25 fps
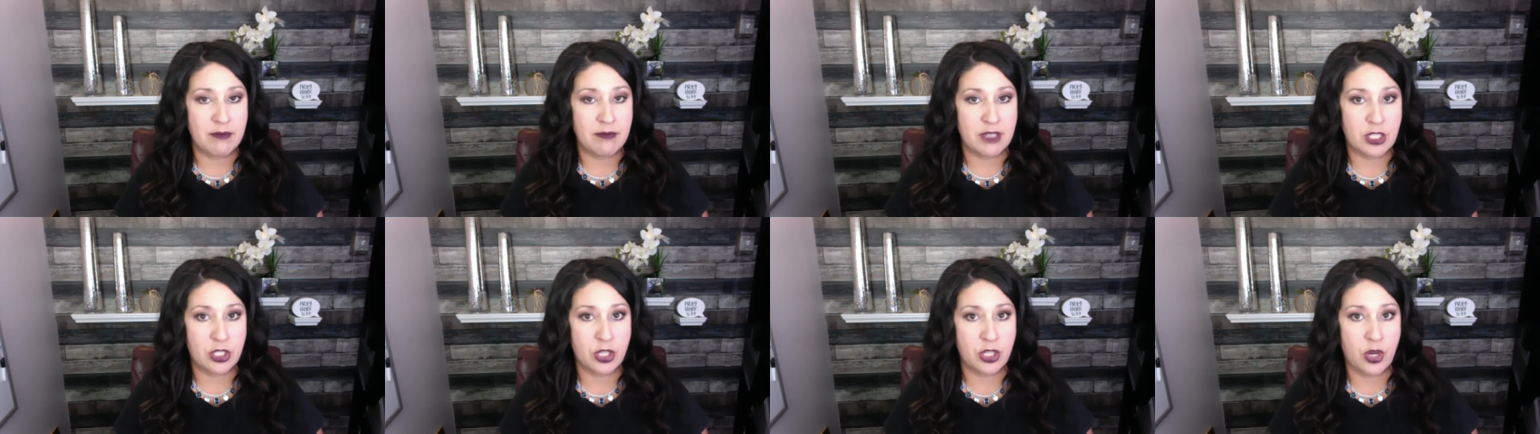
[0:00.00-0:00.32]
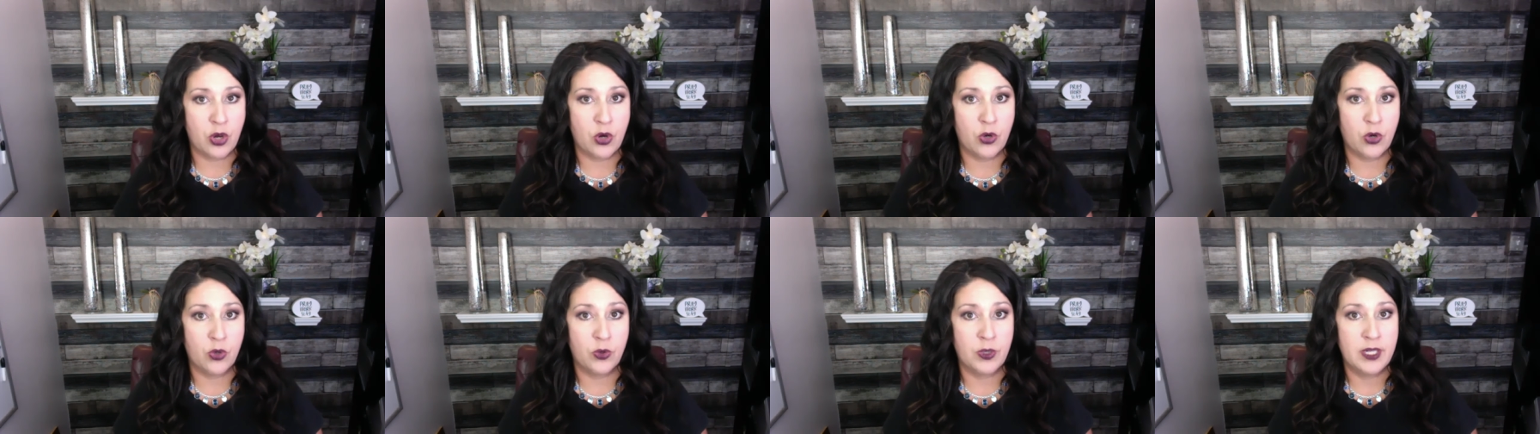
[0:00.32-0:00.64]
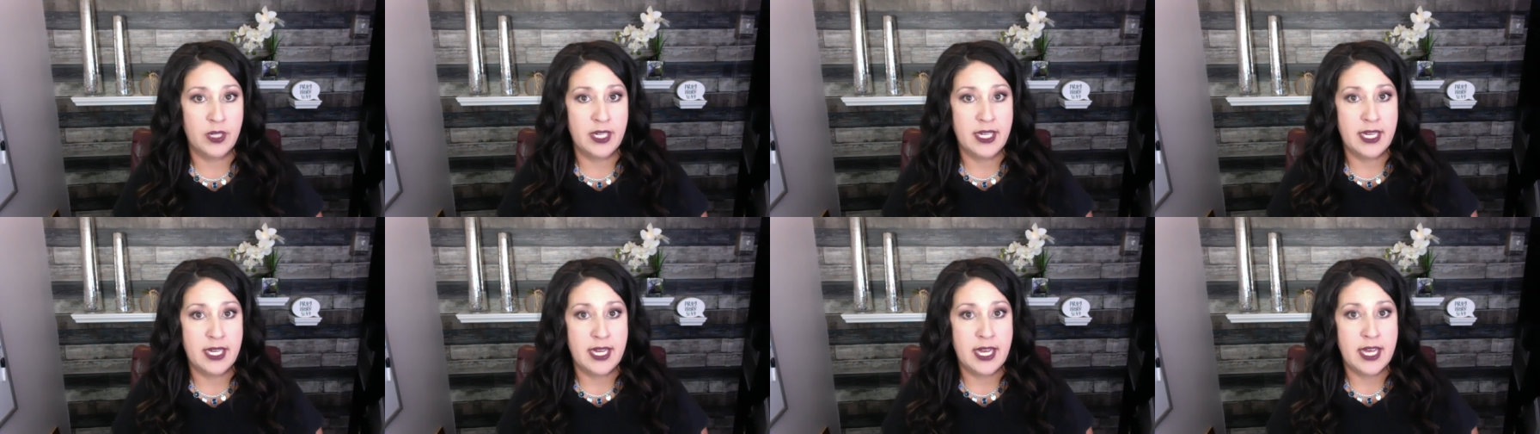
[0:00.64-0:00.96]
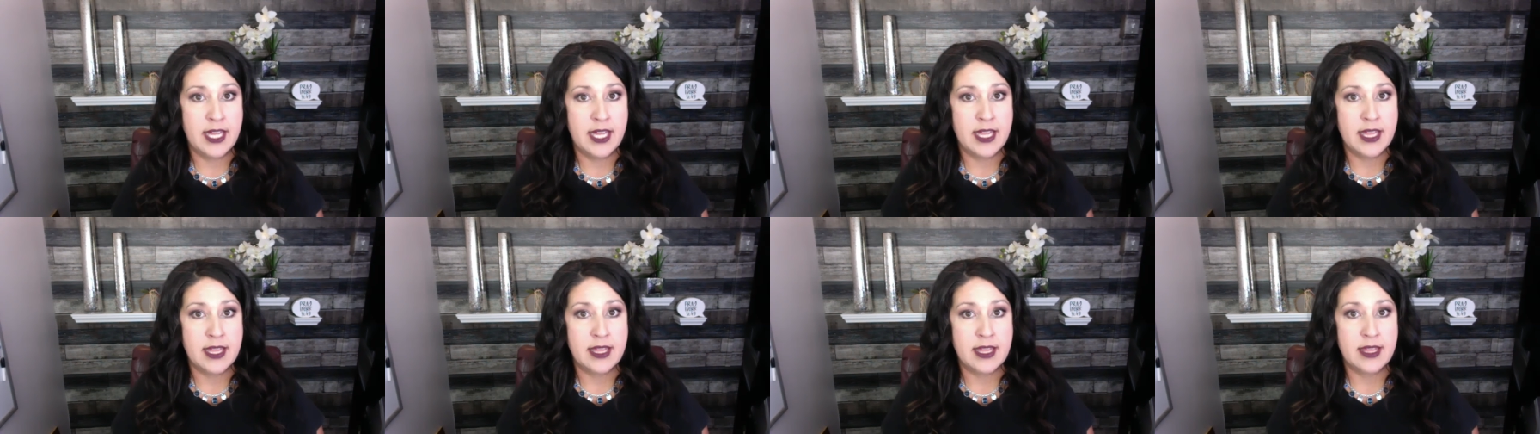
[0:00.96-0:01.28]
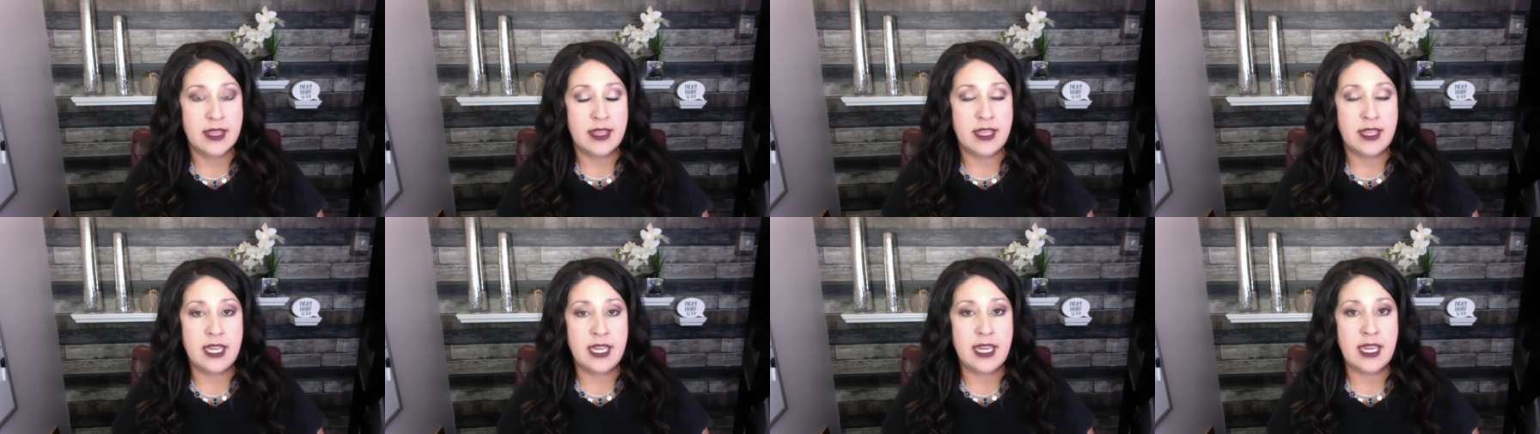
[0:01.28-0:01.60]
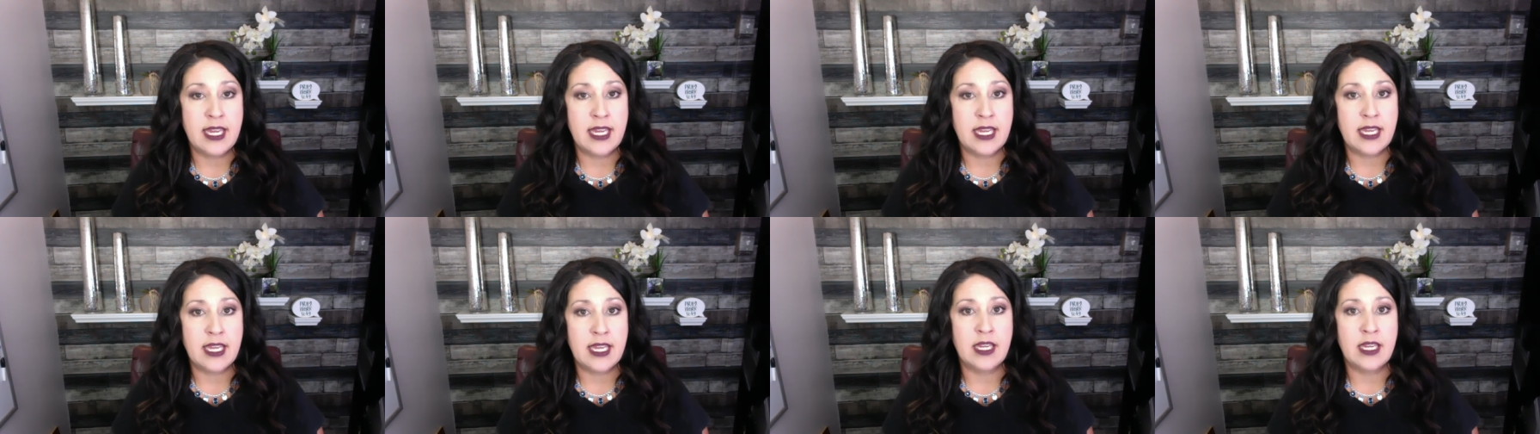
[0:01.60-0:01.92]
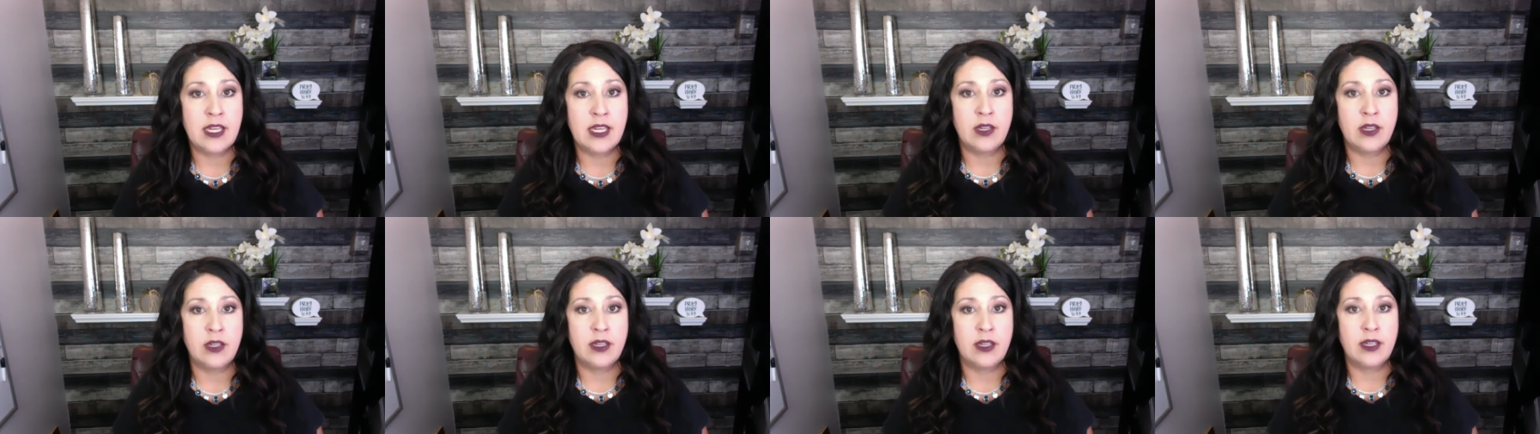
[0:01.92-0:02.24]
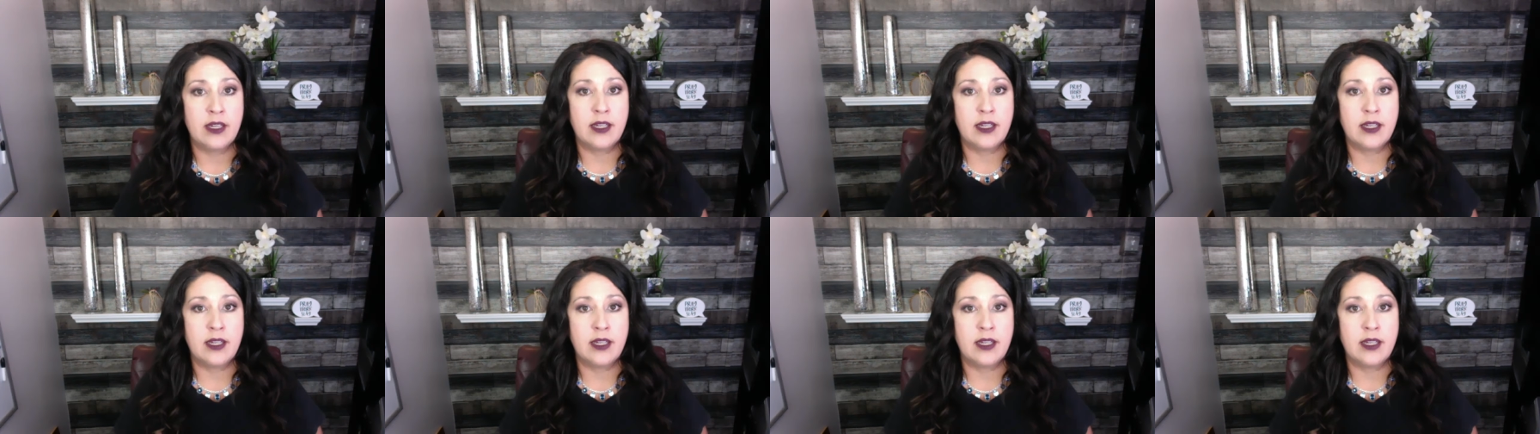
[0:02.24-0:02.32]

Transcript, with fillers: So the